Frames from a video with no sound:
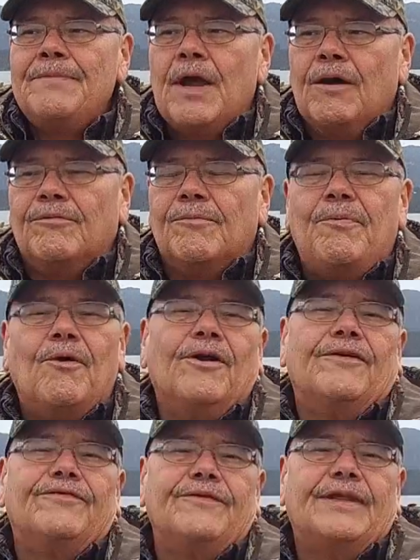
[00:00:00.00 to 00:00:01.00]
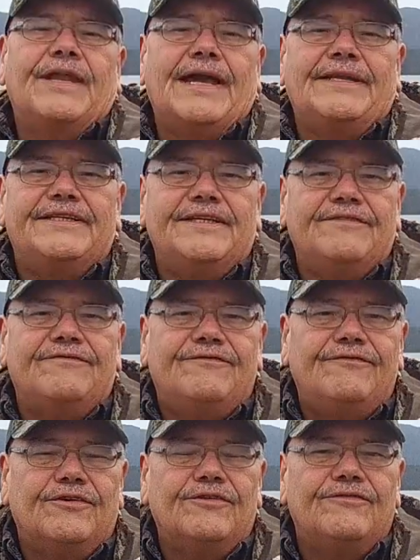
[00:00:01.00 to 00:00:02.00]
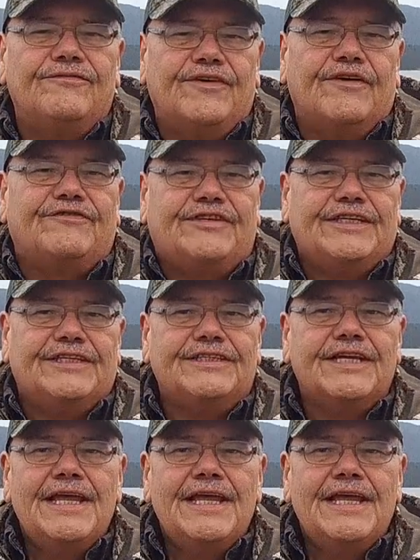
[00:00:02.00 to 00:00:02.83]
a report from the 1950s,